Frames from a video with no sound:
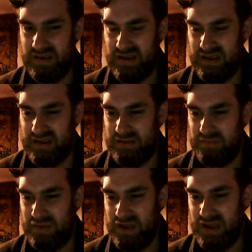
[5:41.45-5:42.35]

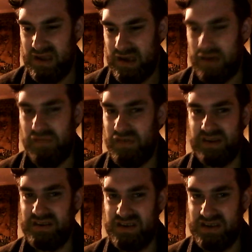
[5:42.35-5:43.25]
I
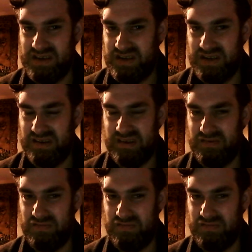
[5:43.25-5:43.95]
think she does